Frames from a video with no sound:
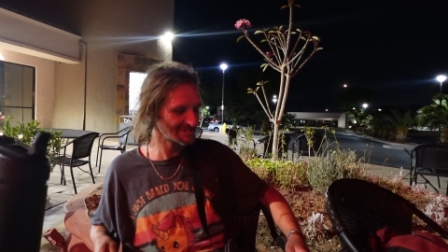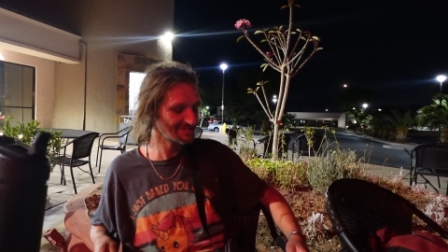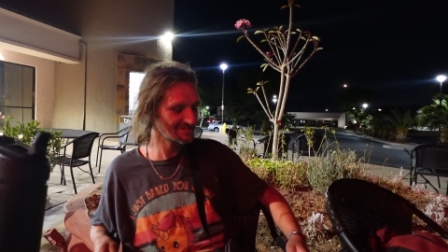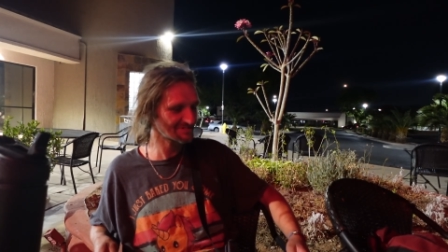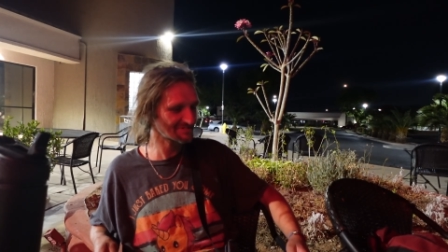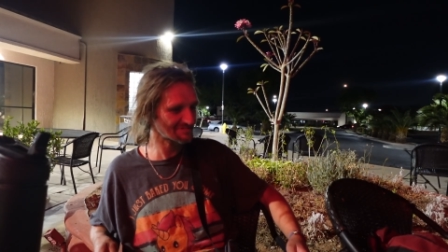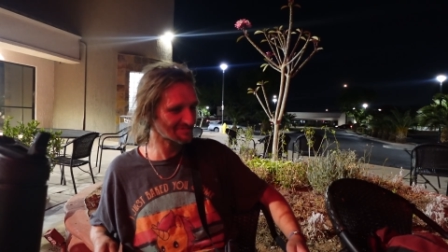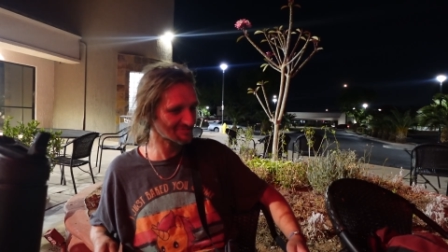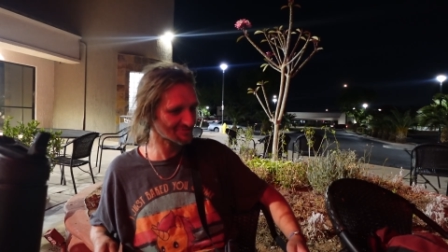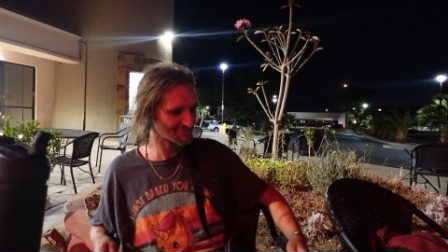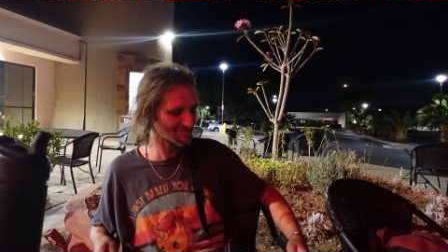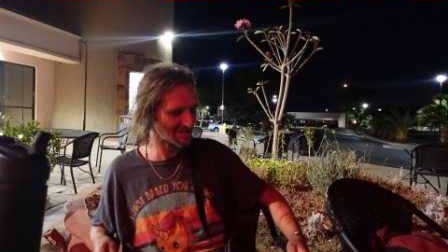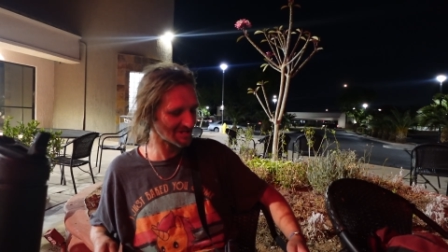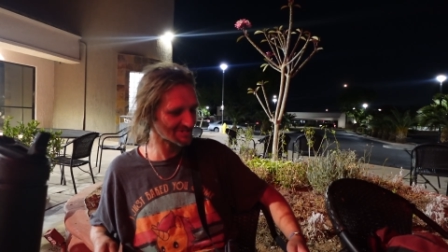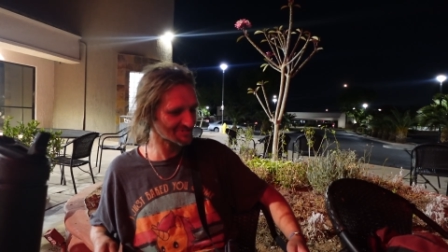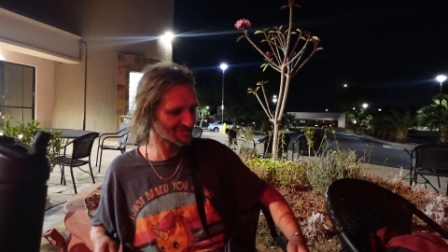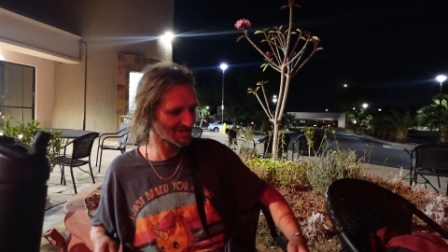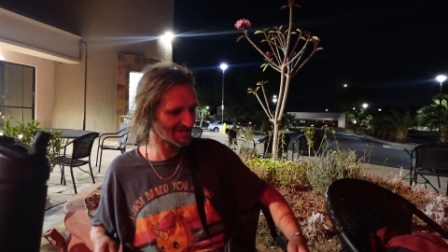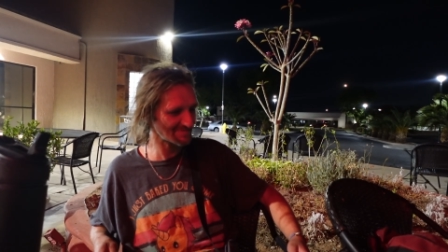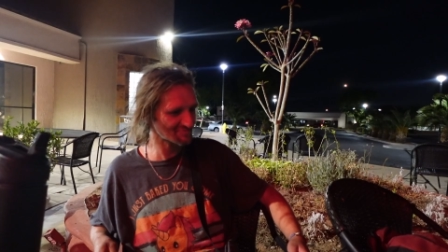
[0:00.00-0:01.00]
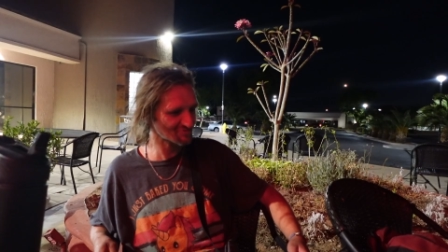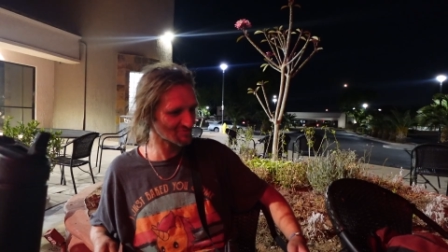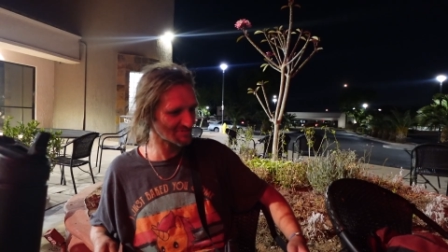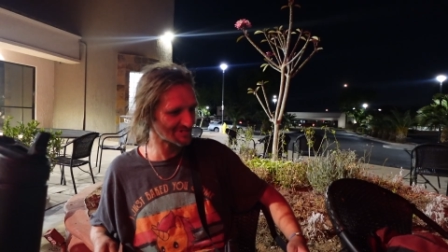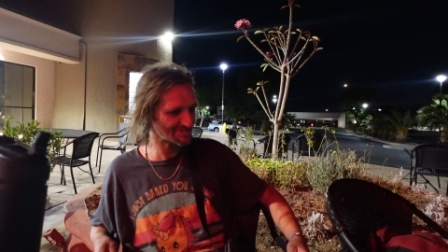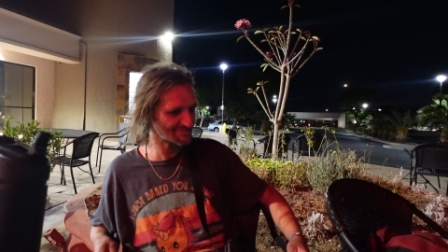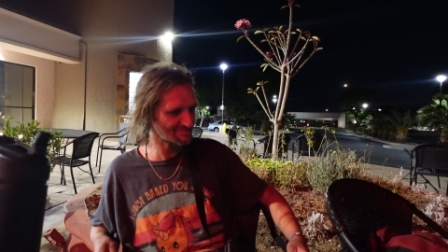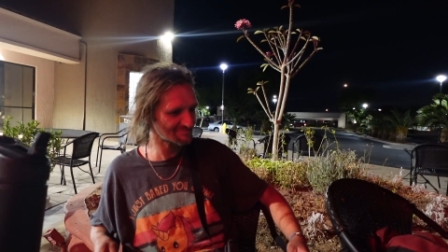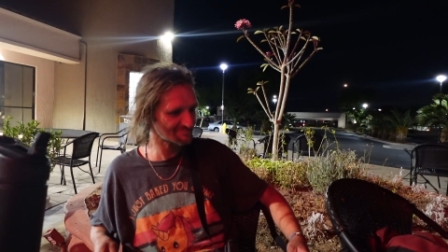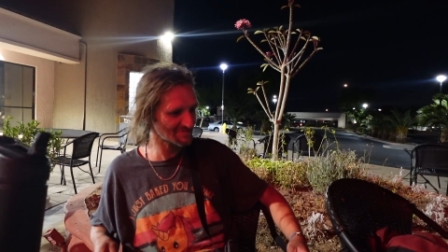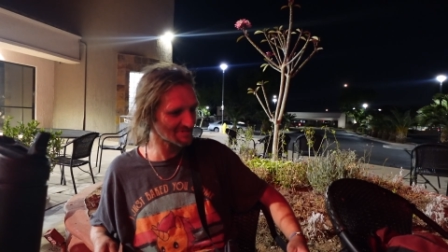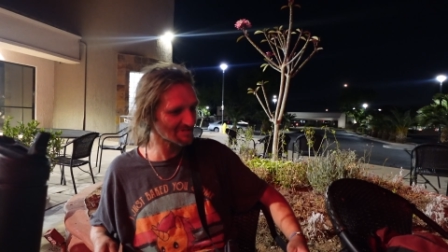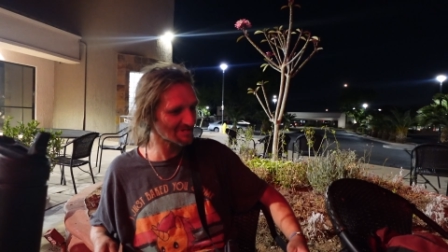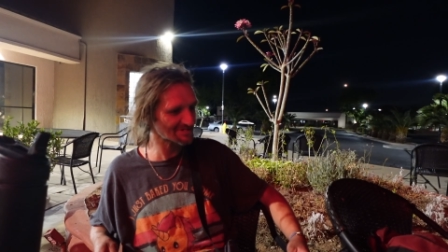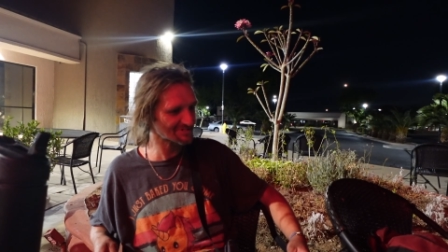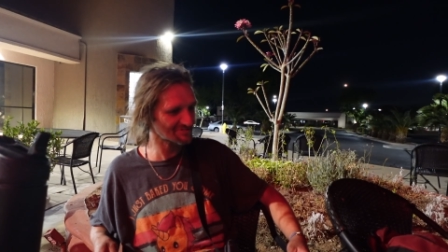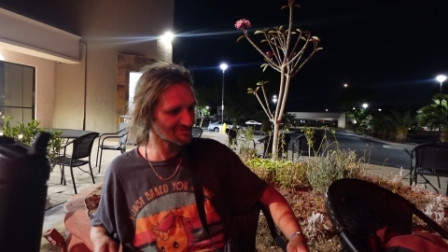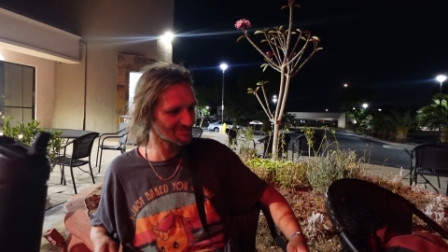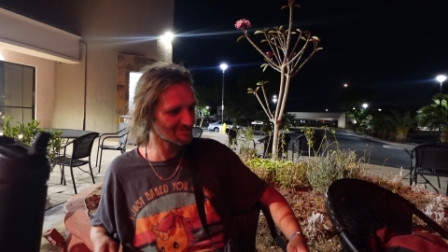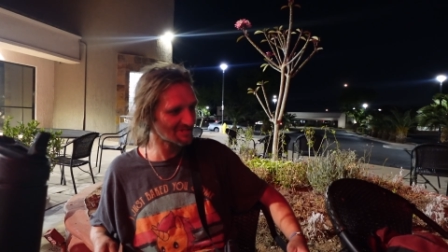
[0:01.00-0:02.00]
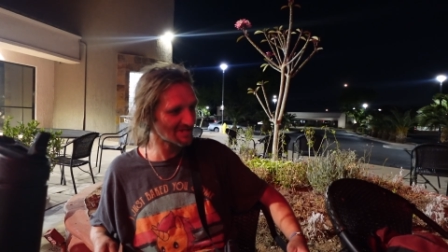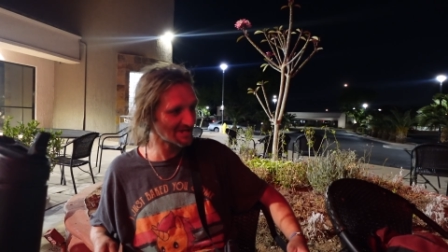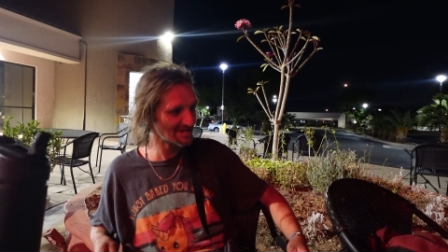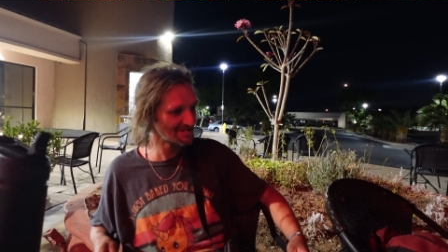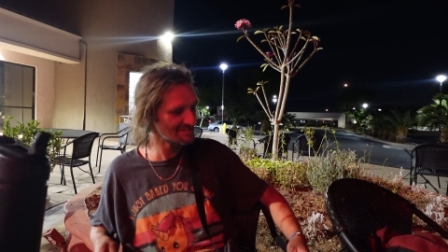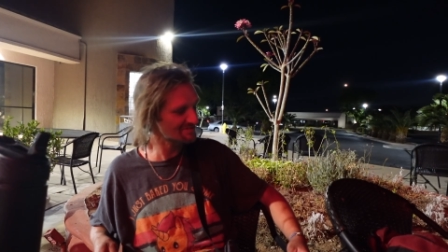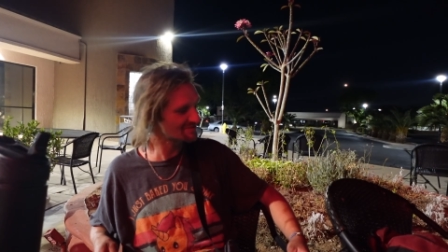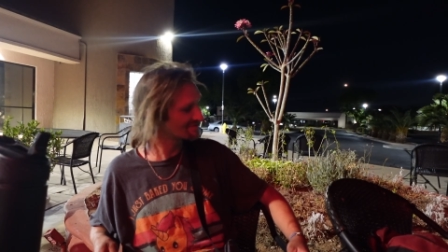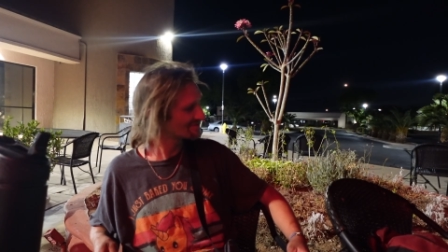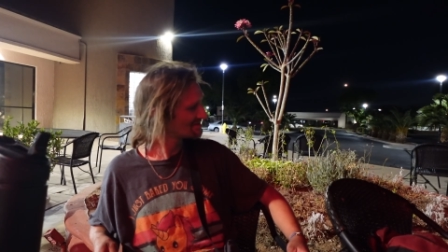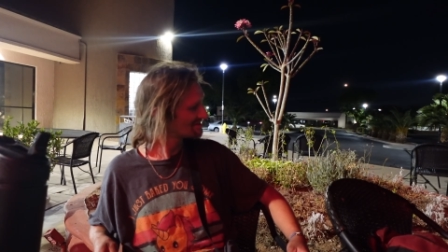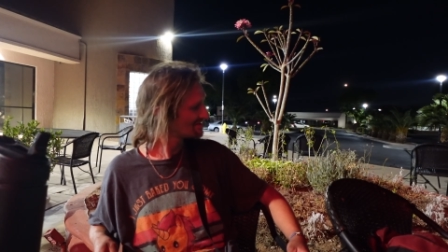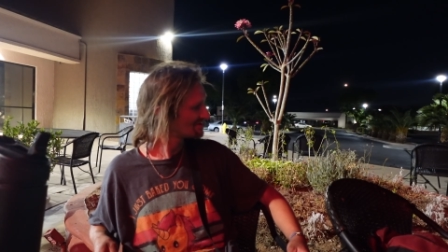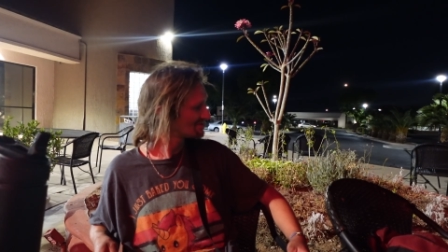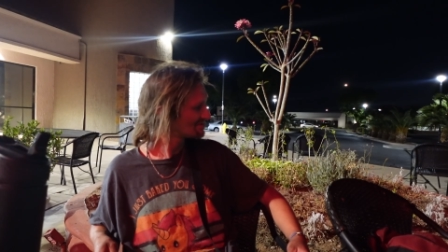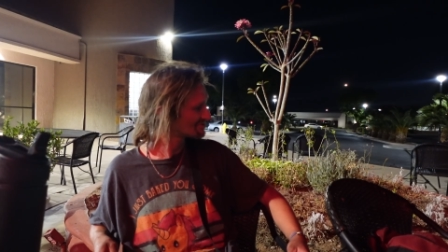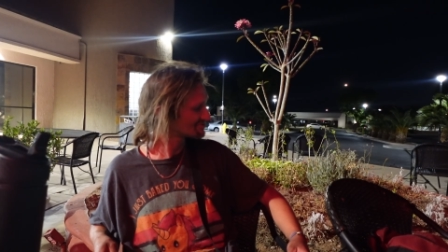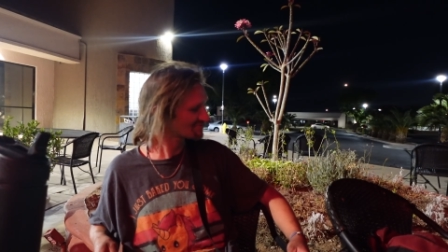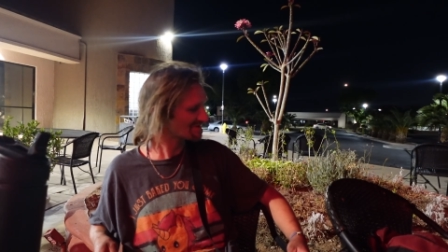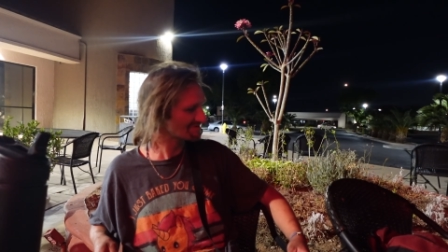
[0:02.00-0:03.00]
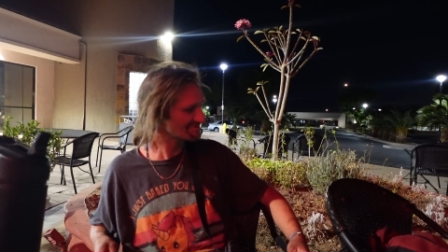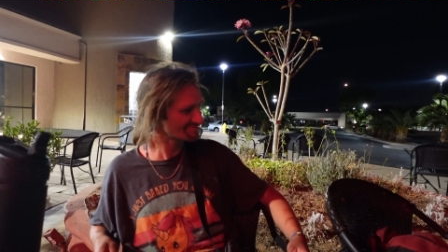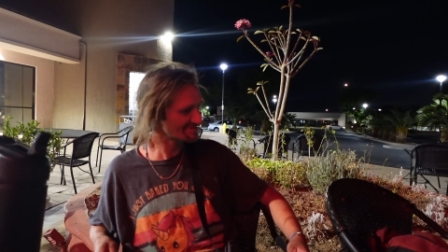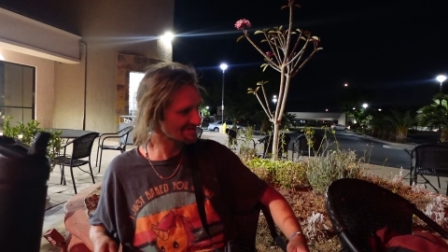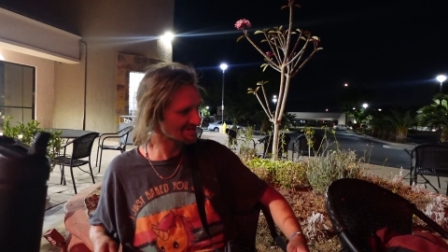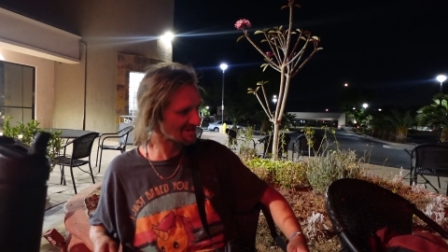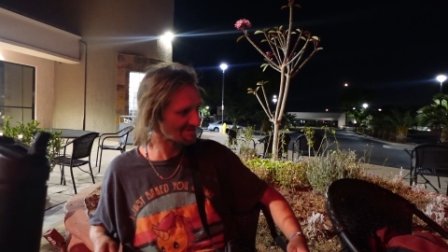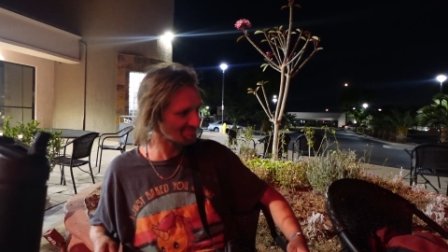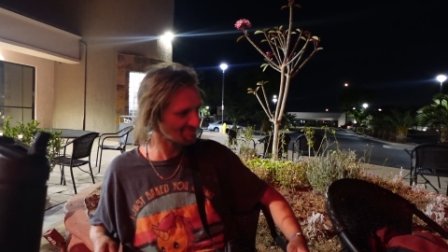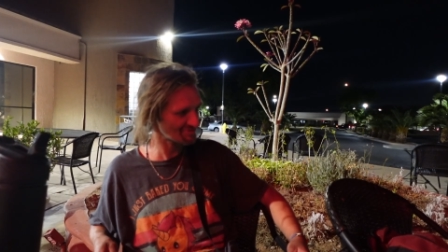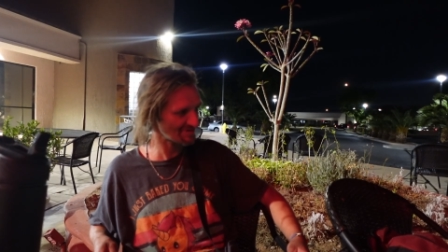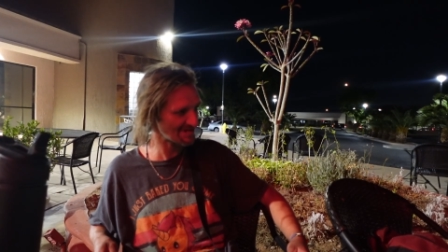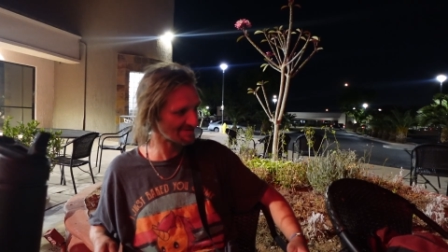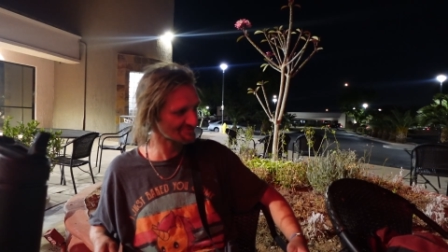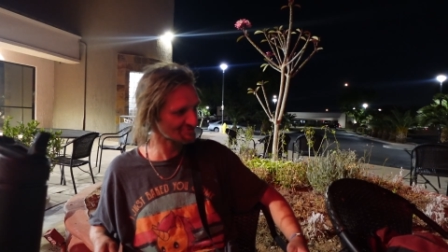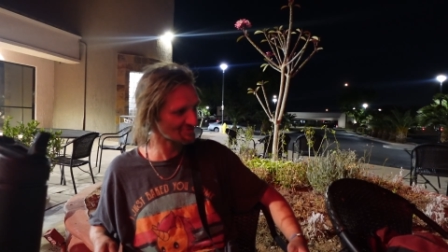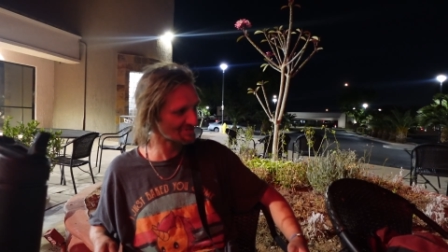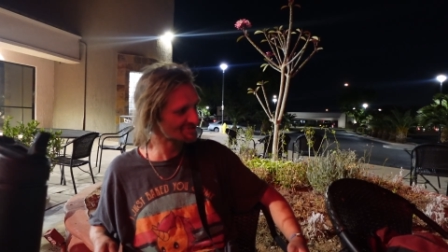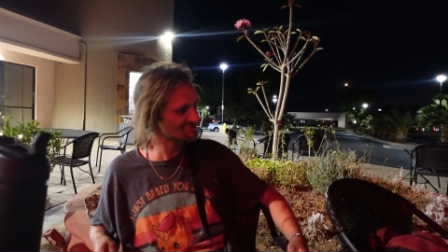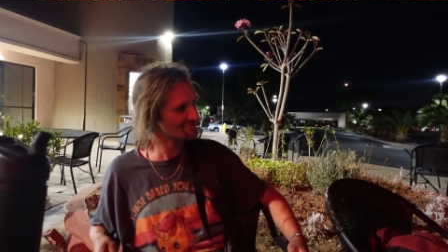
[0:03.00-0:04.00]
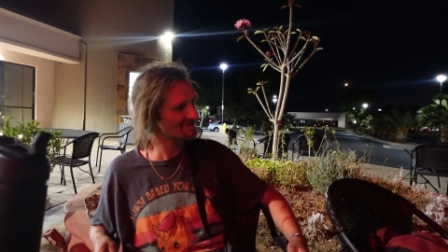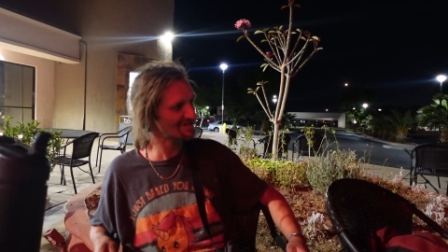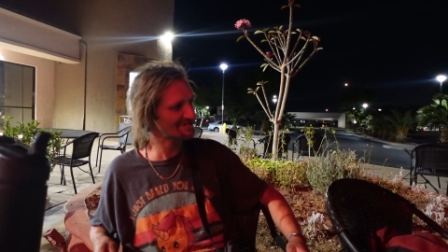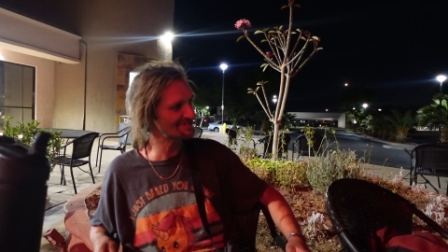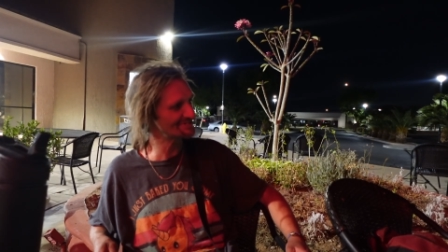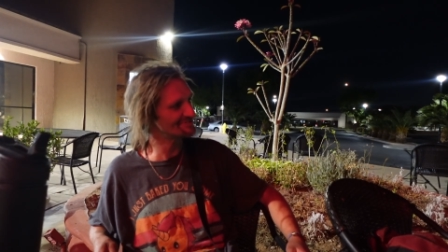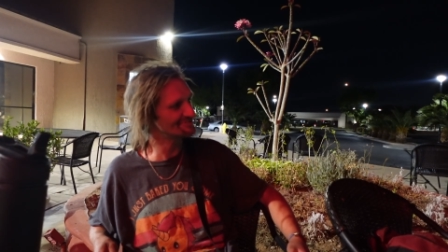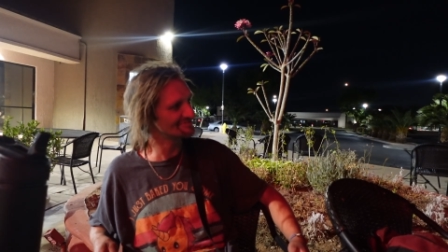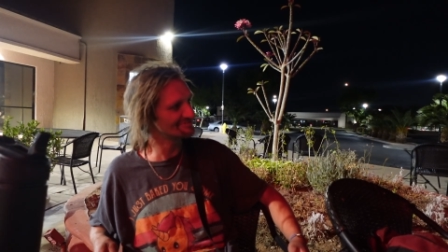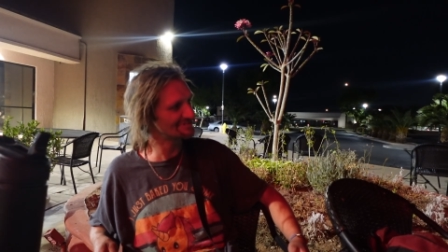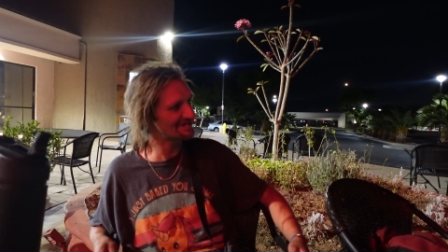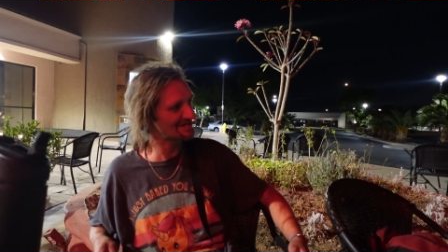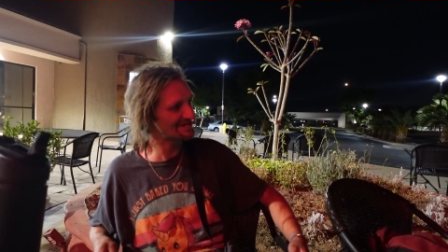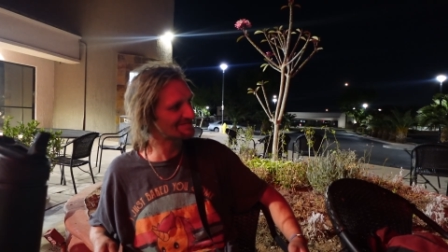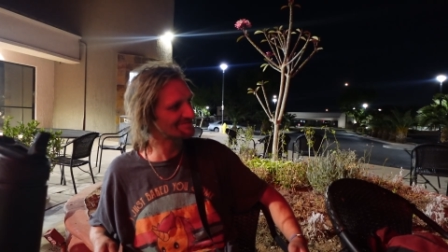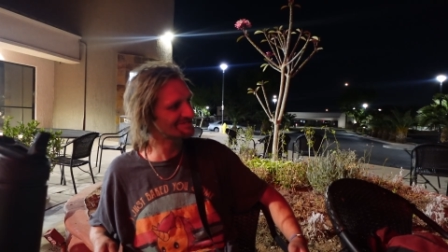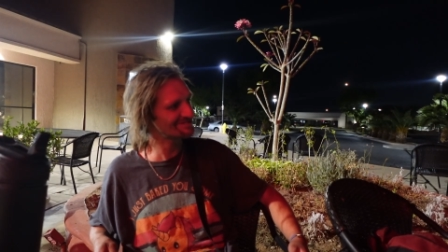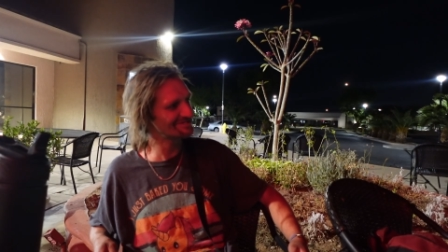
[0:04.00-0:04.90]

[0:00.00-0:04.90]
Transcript: There's a lot of times when I do feel like doing that. There's probably been a couple times where I tried to do that.